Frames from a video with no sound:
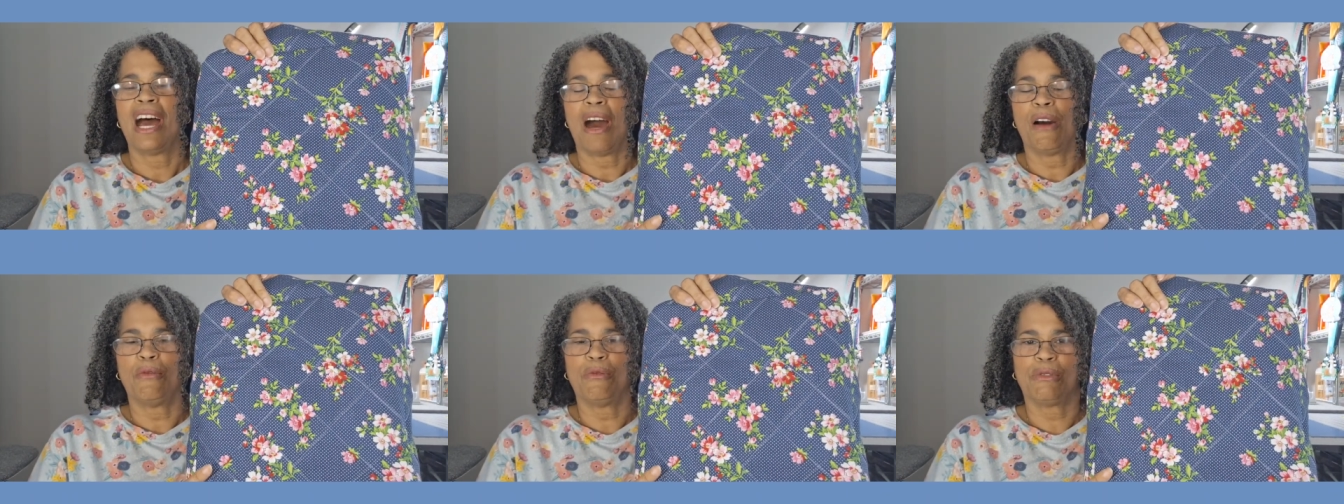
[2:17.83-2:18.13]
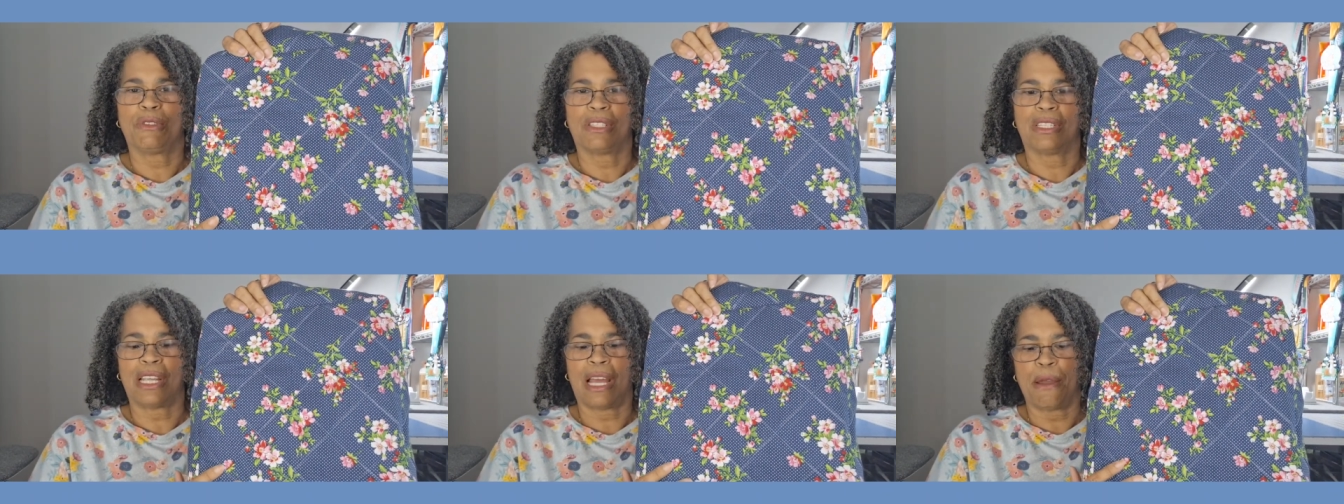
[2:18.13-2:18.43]
I
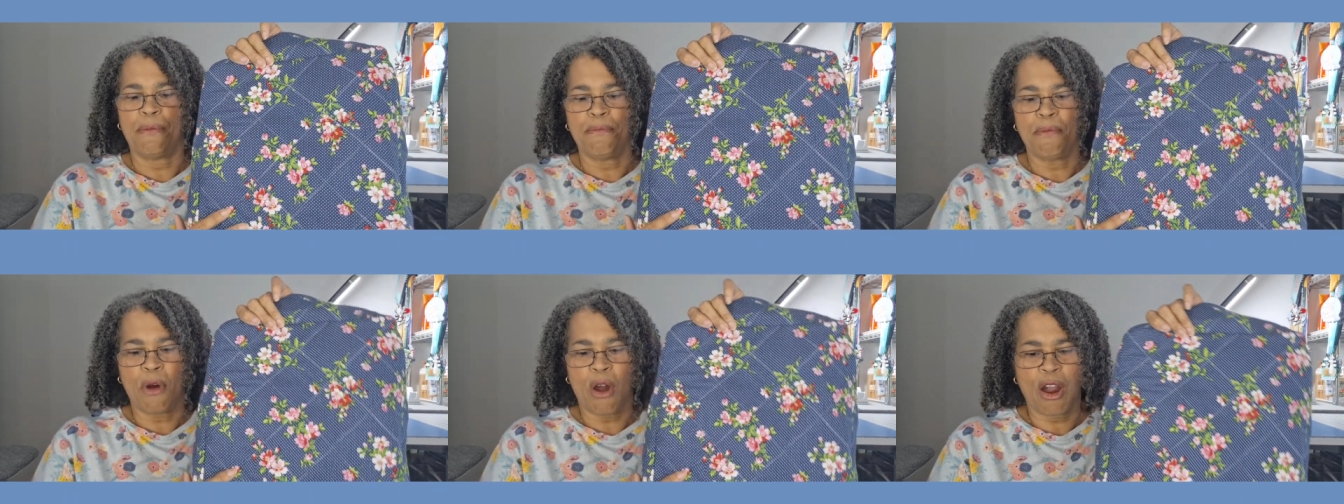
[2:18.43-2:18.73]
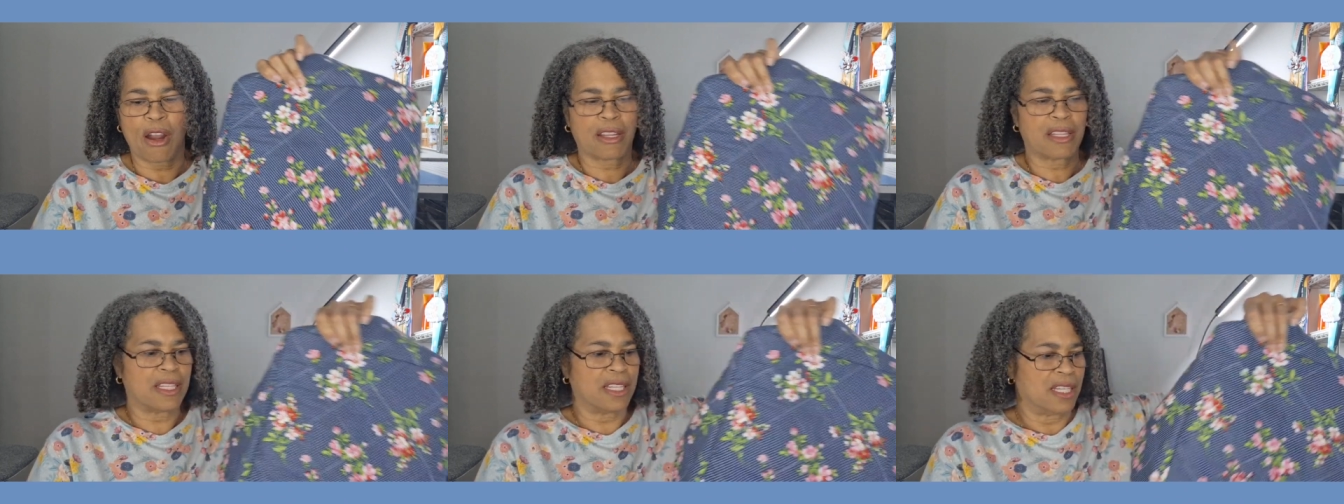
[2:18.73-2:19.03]
was, I
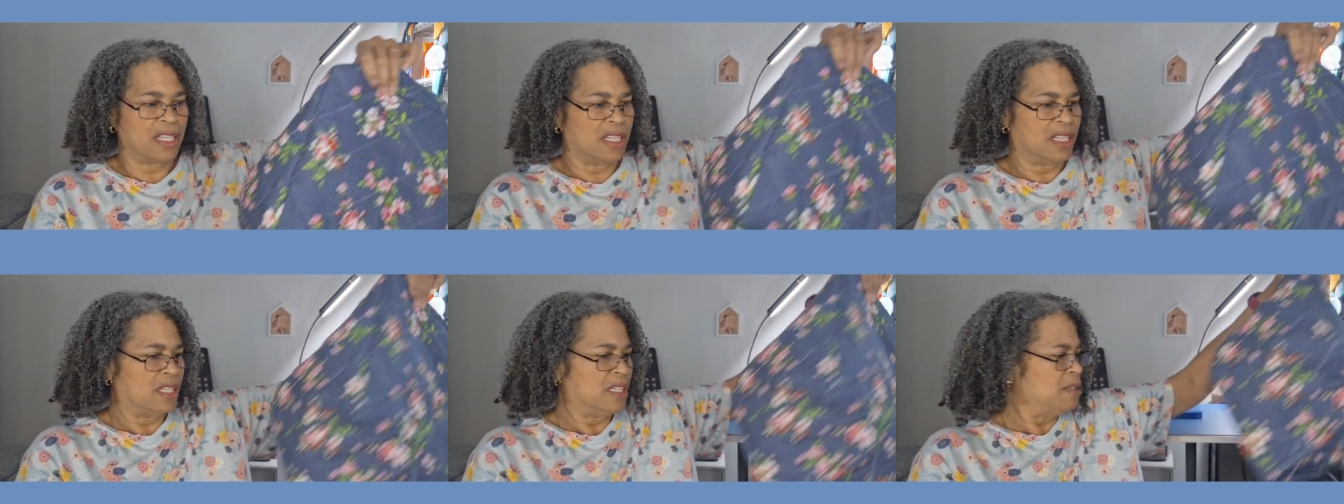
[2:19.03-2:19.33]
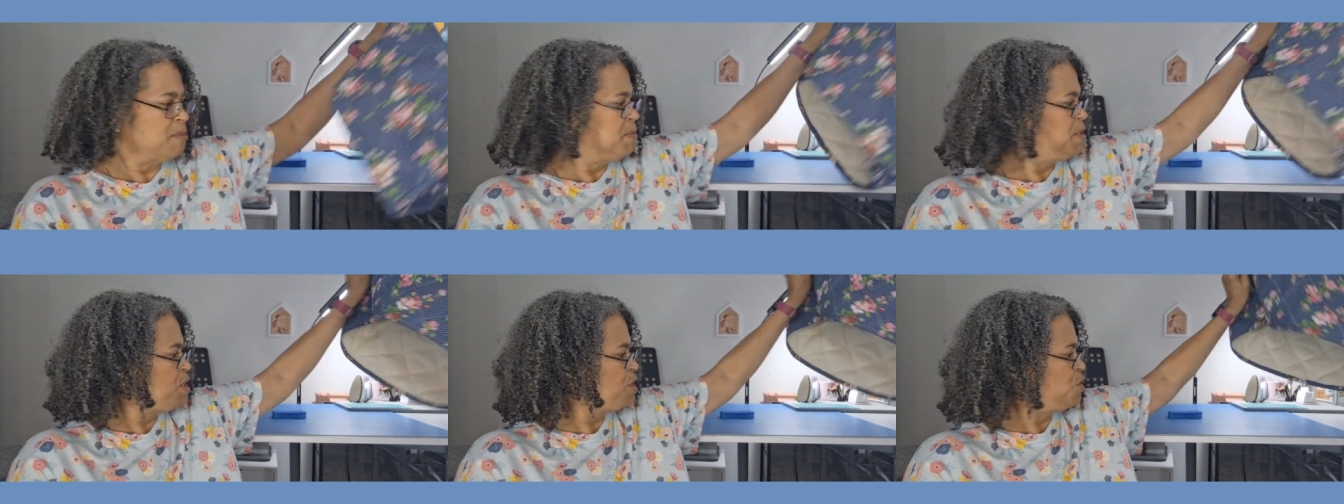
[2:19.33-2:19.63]
marked it.
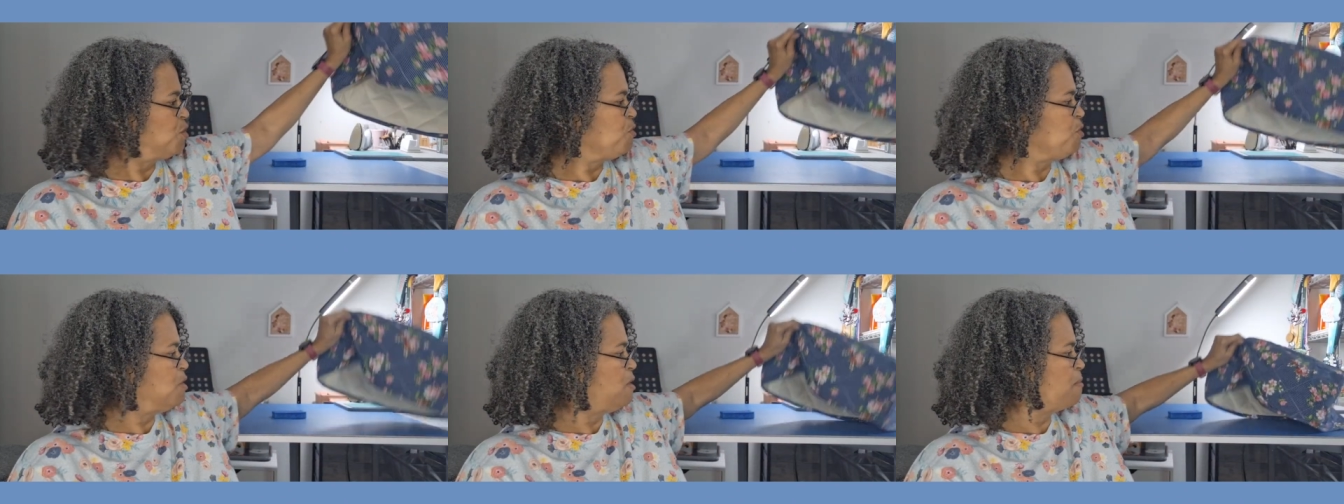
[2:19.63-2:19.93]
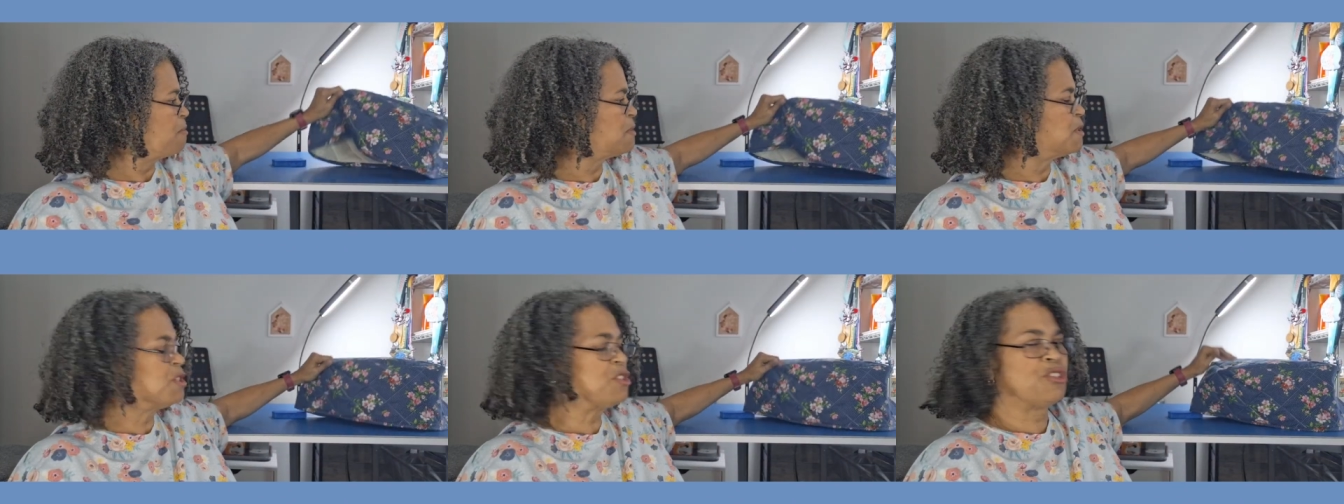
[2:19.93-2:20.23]
Let me show you.
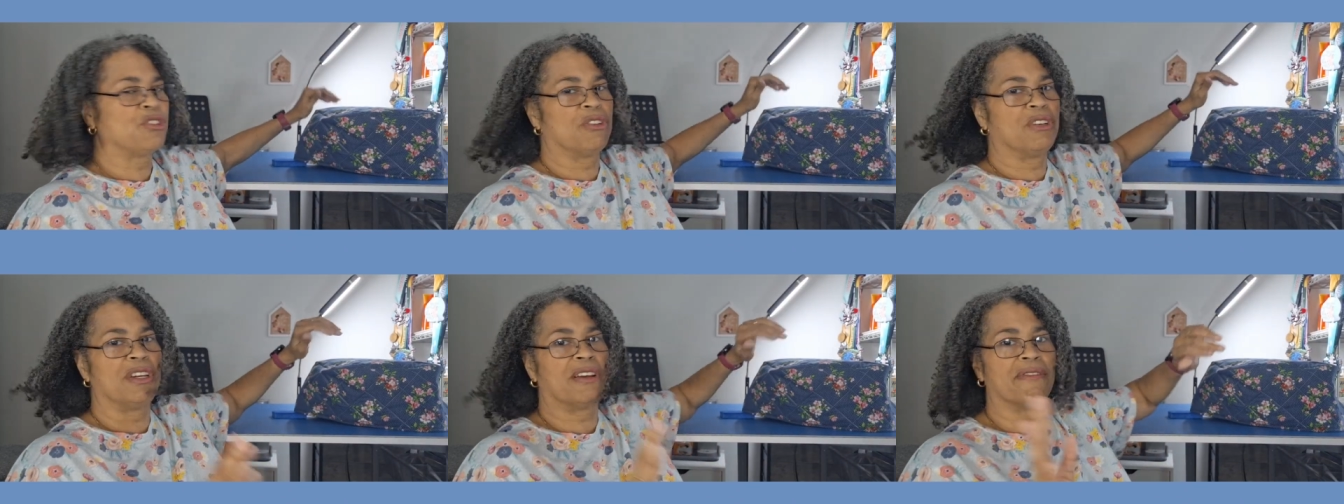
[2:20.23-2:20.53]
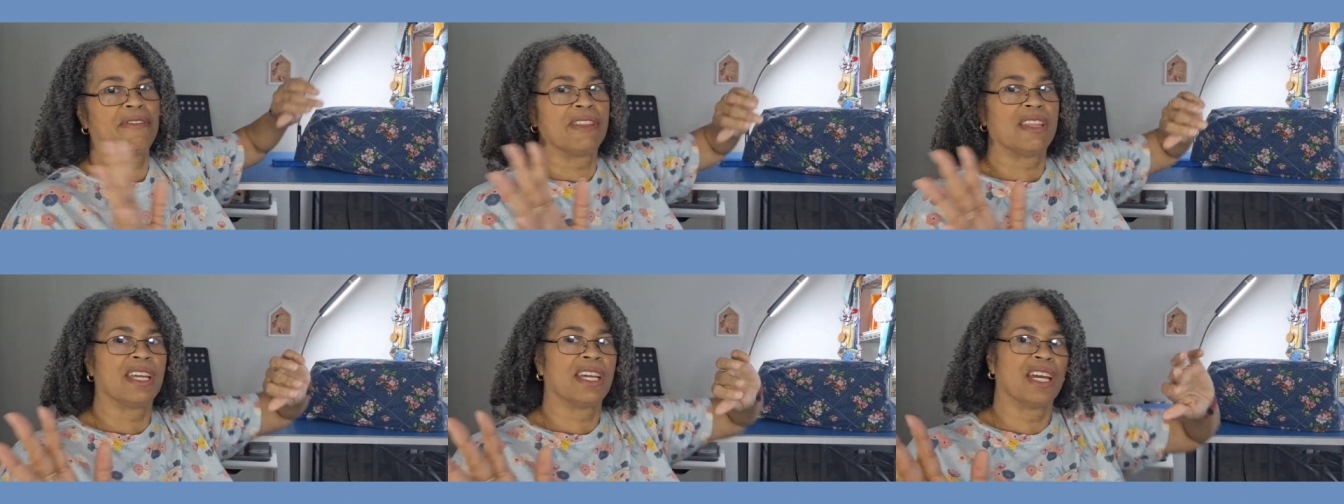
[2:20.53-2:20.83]
I'm going to show you
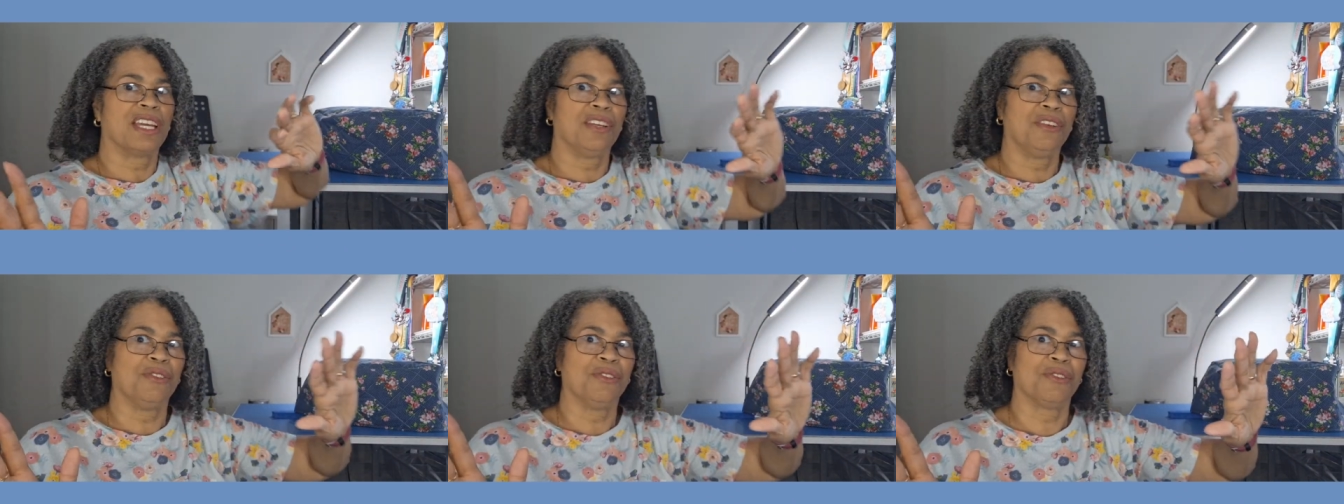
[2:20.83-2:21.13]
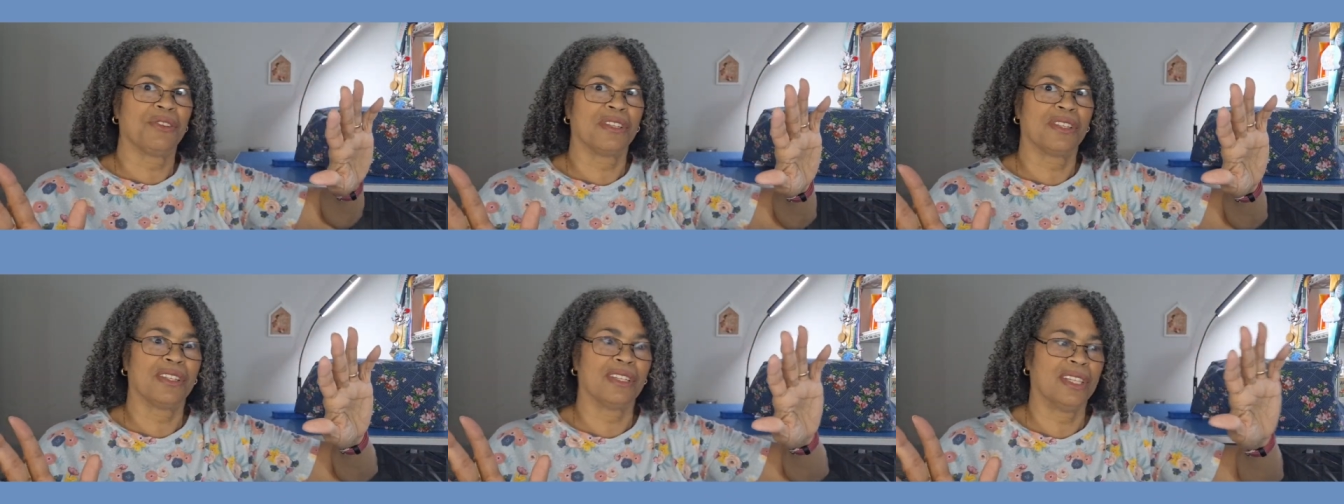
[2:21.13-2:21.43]
everything I
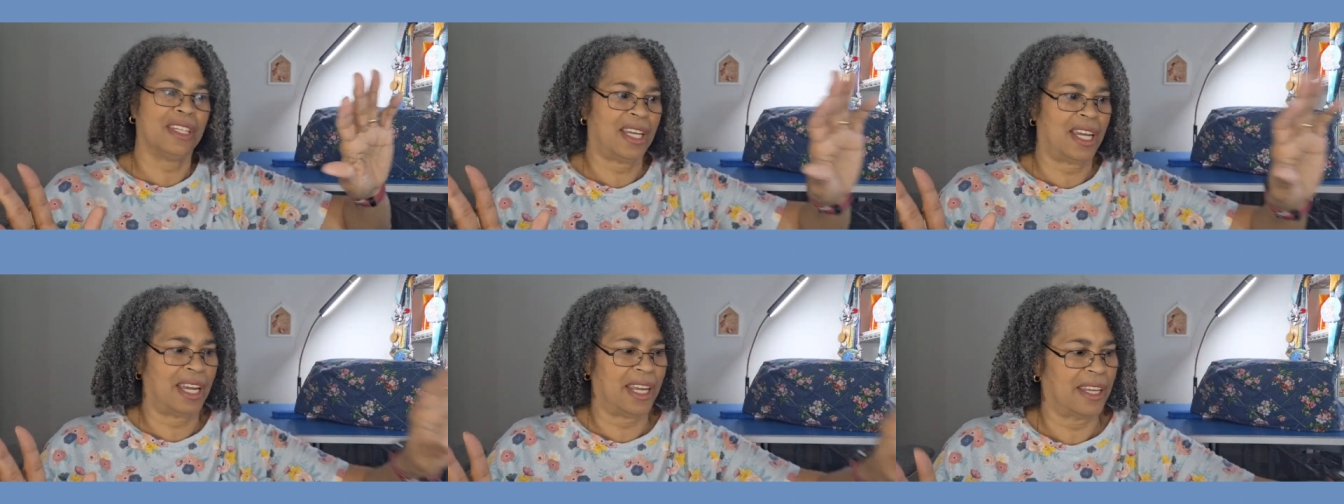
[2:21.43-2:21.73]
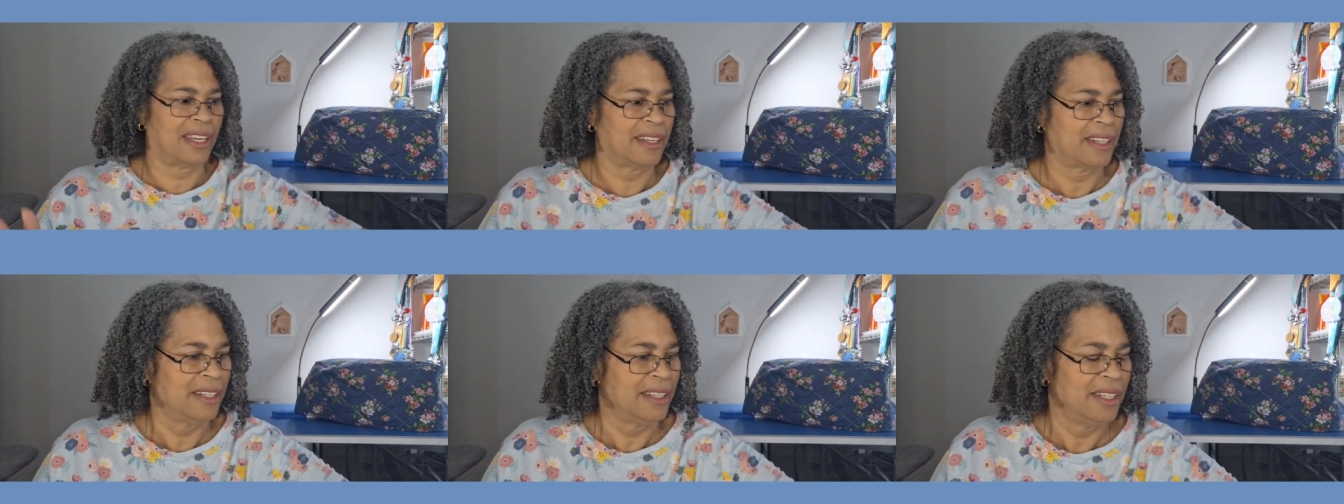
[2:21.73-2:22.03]
used
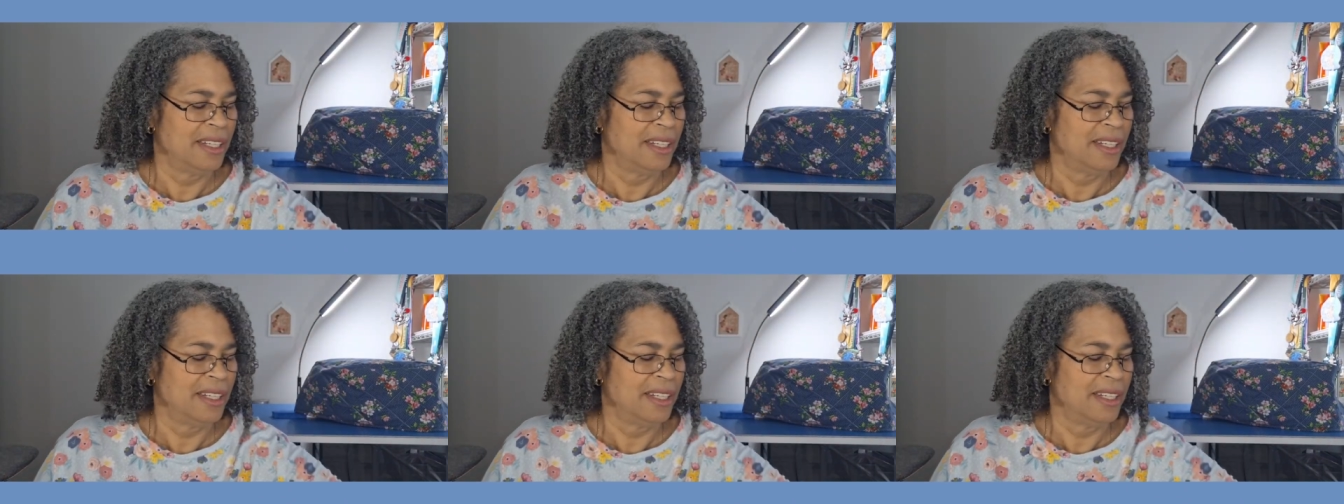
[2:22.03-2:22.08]
today.